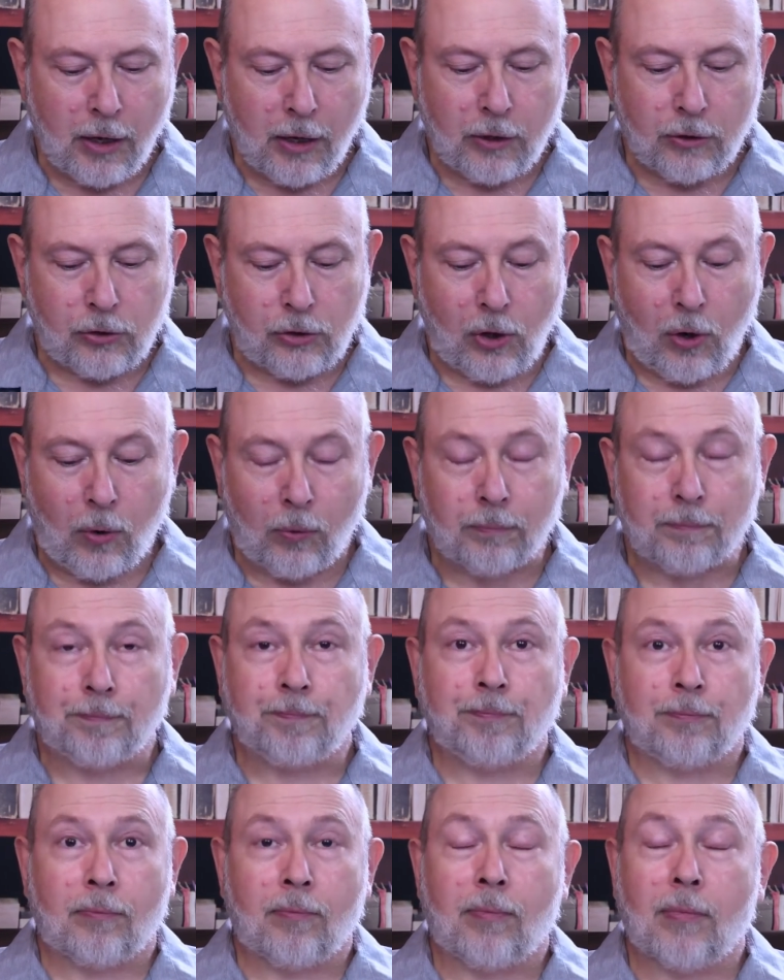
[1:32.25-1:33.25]
So
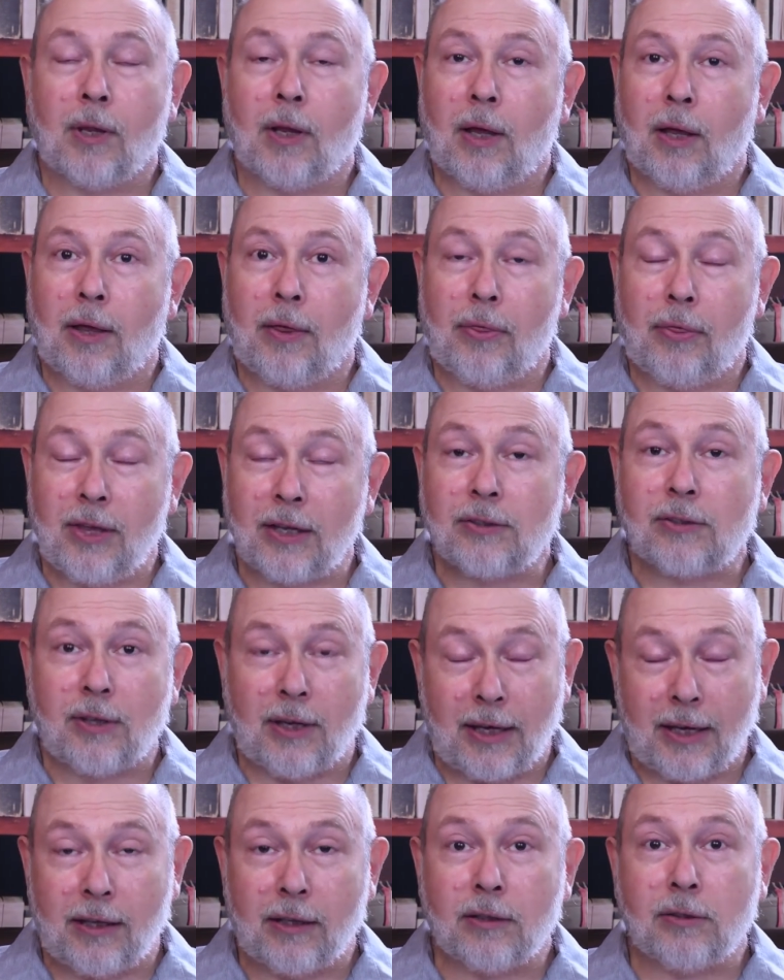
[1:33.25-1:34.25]
this
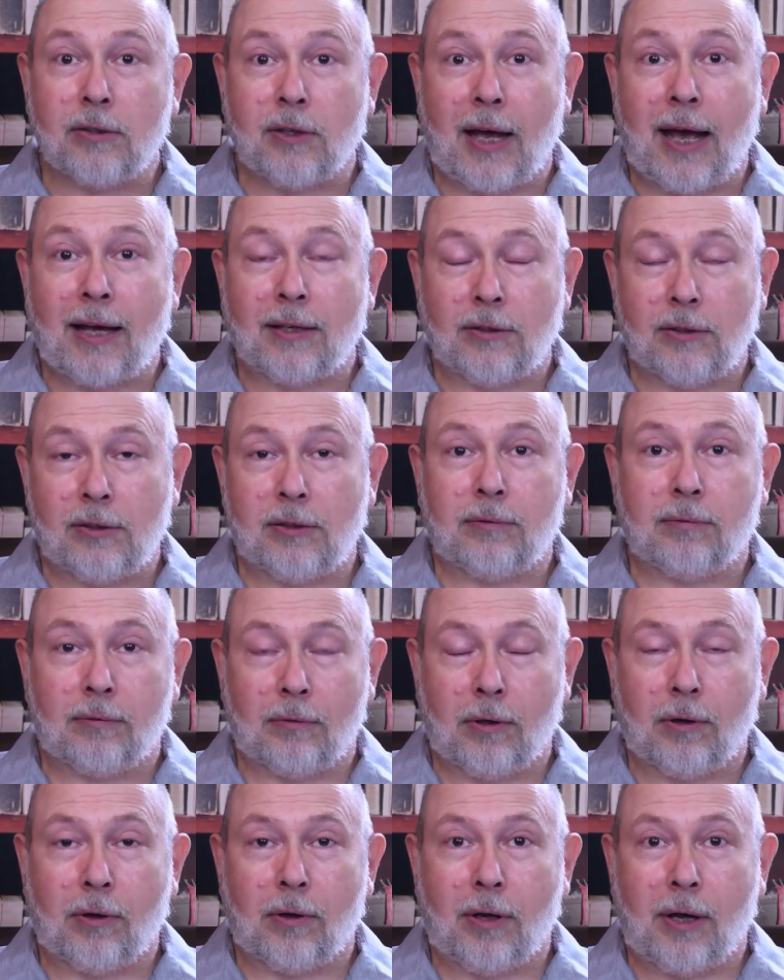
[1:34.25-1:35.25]
is, as,
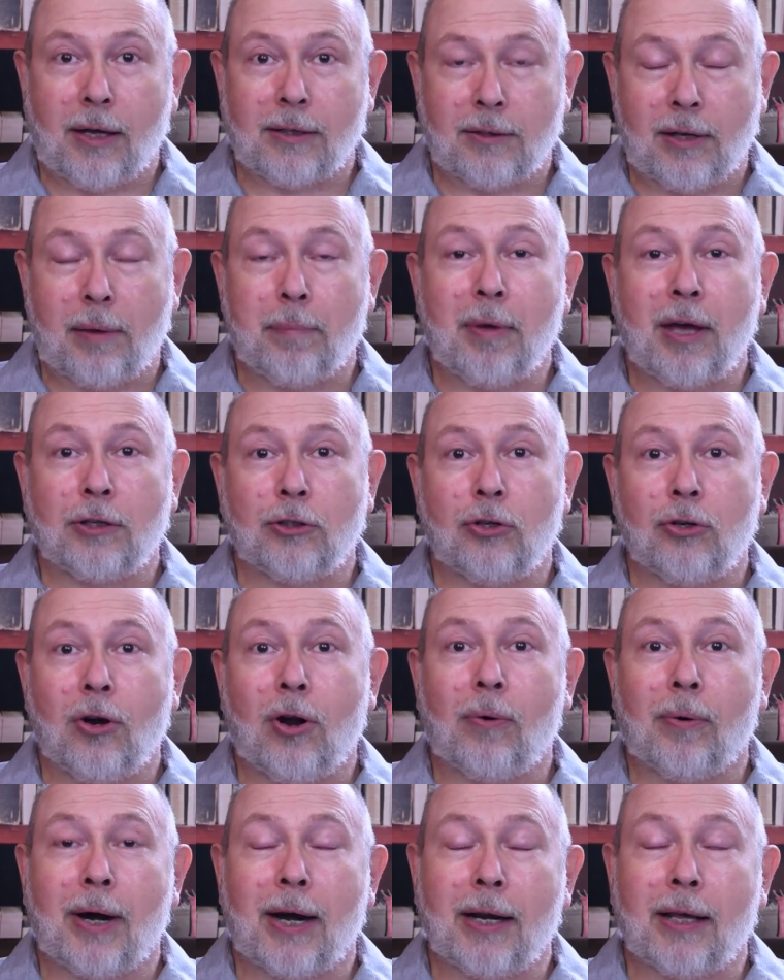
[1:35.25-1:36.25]
uh, as I mentioned
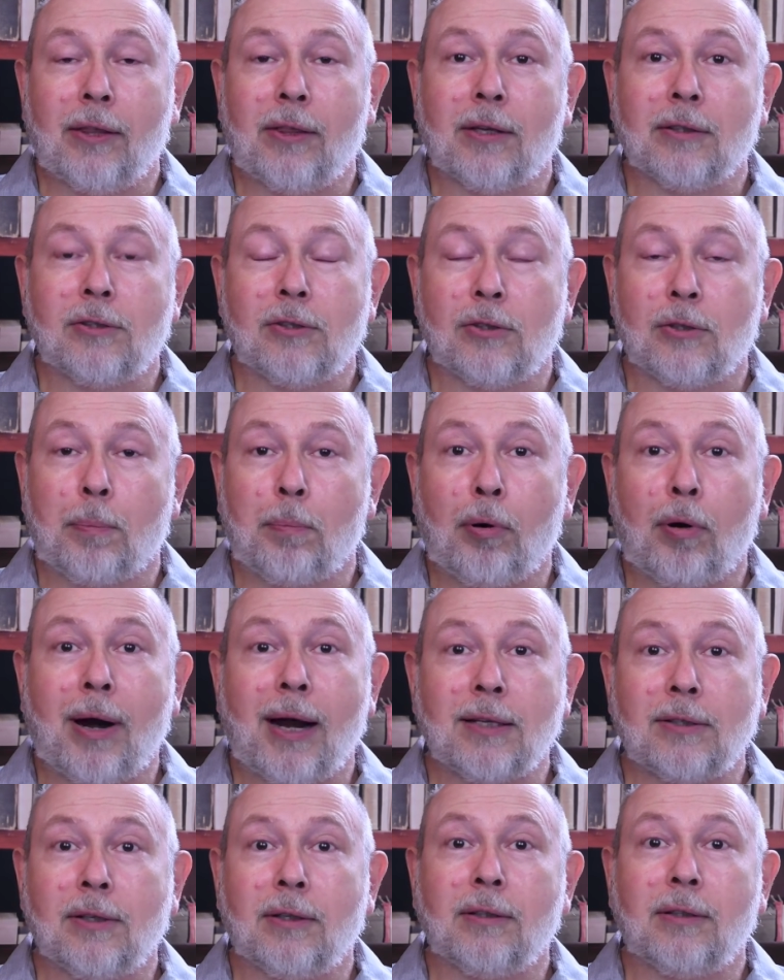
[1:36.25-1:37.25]
already, this is a
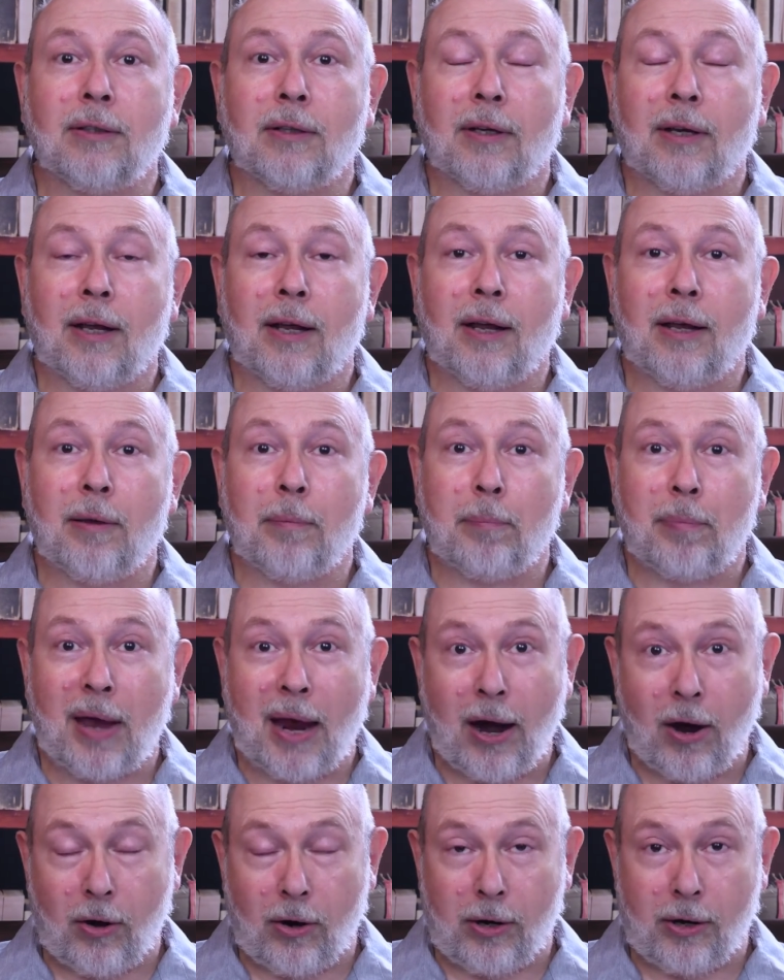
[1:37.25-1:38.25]
present
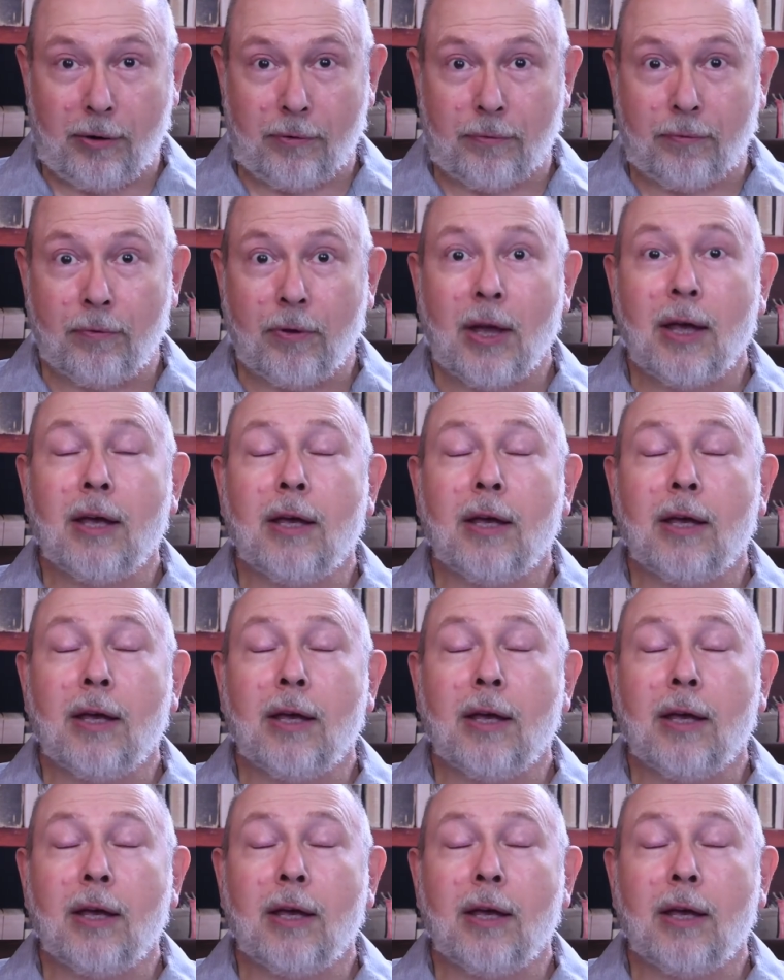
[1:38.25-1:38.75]
imperative.